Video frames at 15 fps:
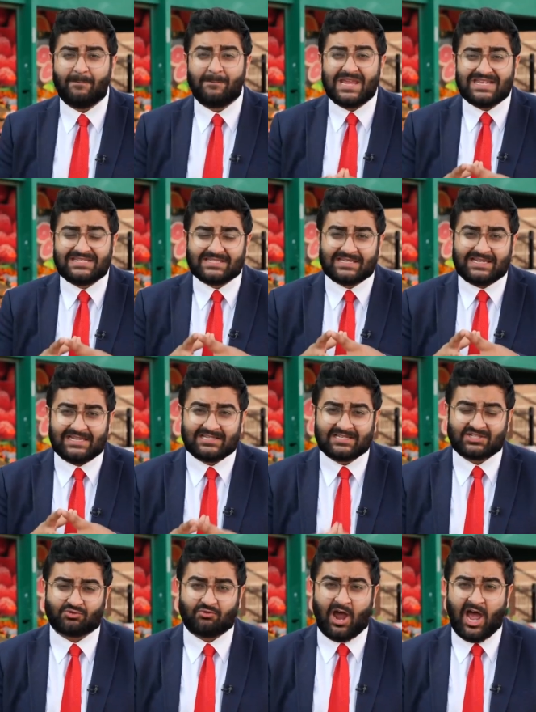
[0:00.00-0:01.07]
repeatedly
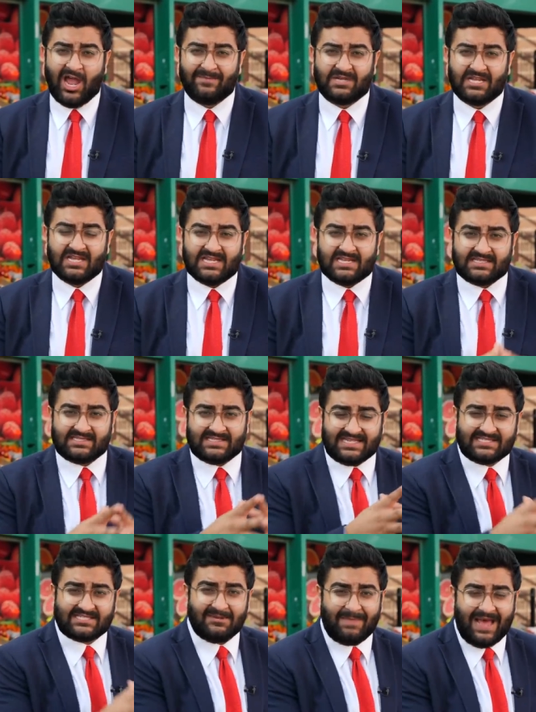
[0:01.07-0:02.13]
described
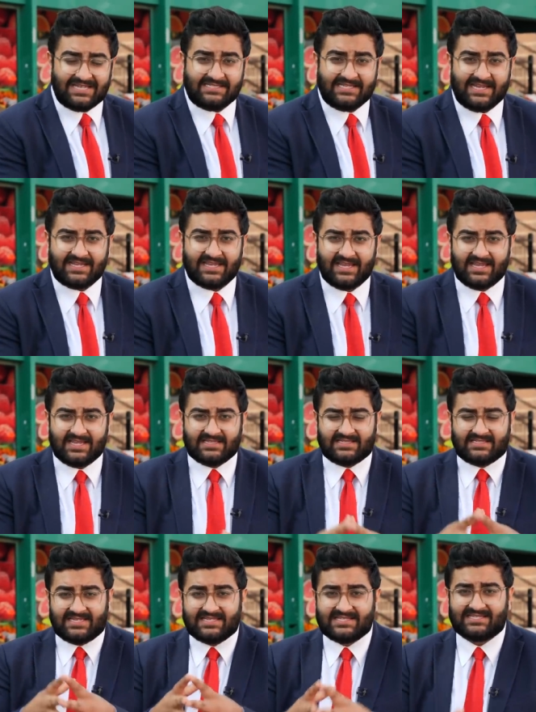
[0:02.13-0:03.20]
systematic,
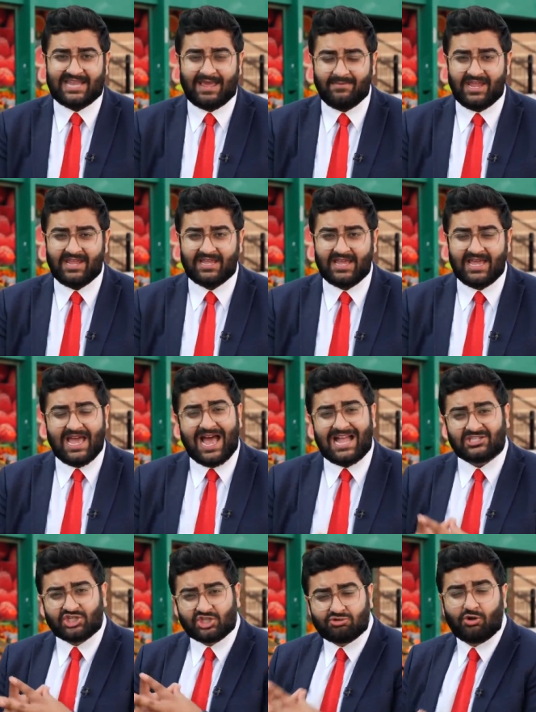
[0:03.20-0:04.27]
systemic
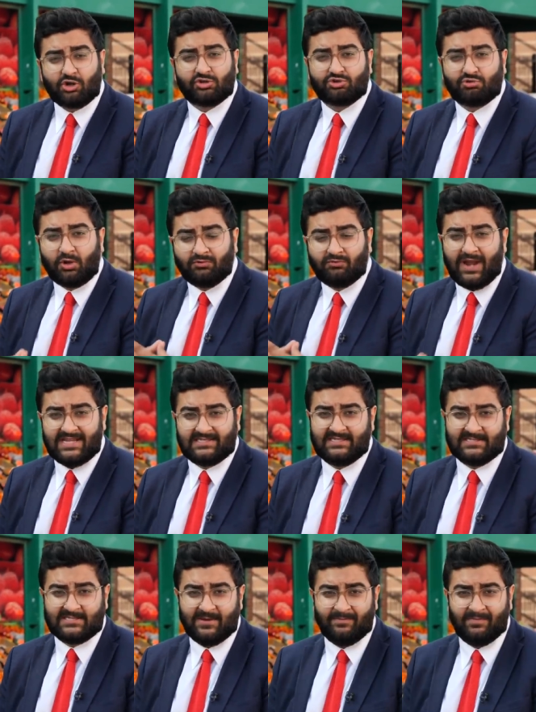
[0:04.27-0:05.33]
and structural
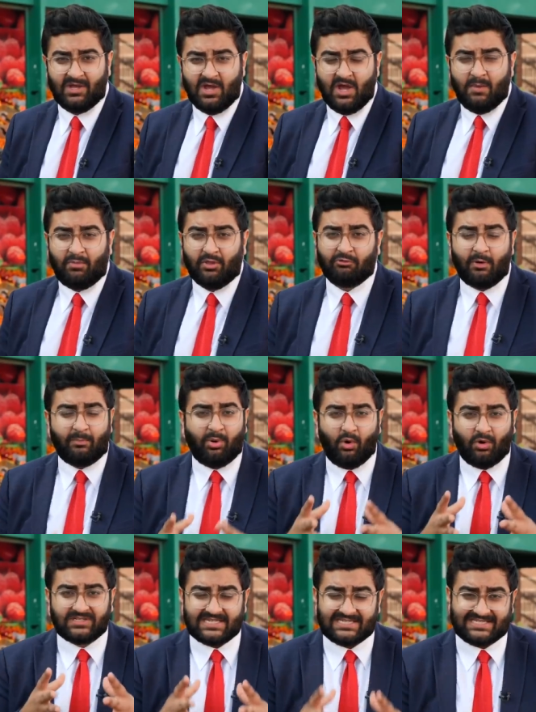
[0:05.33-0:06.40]
racism but the
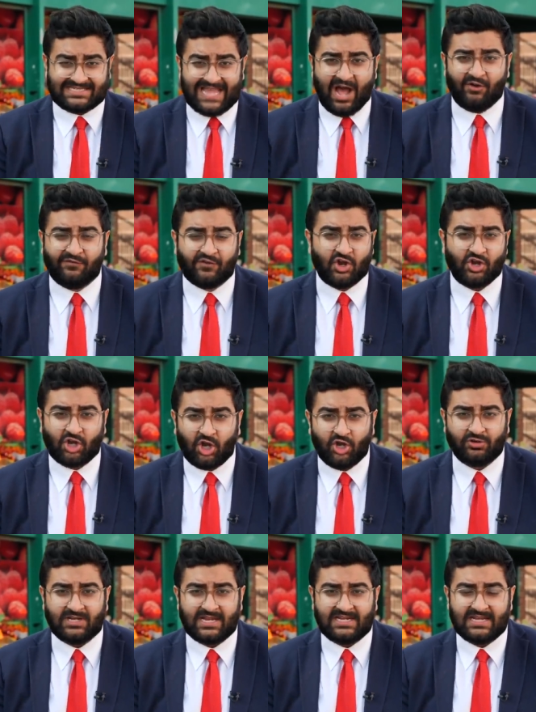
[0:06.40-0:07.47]
report itself
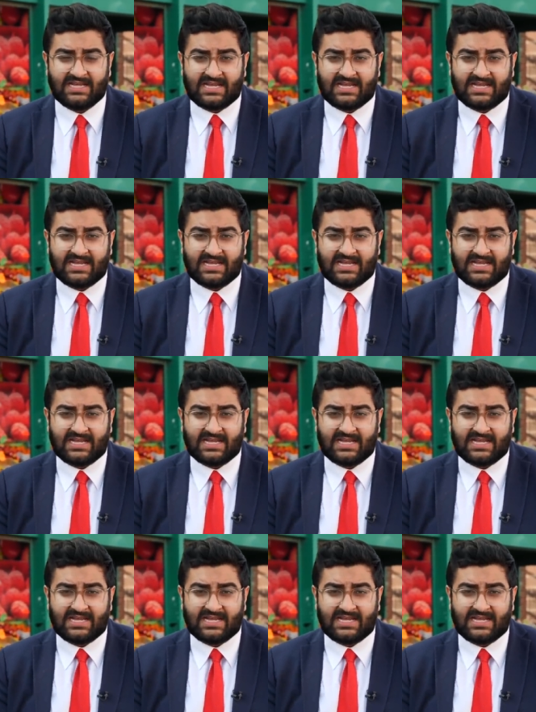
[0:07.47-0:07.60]
concluded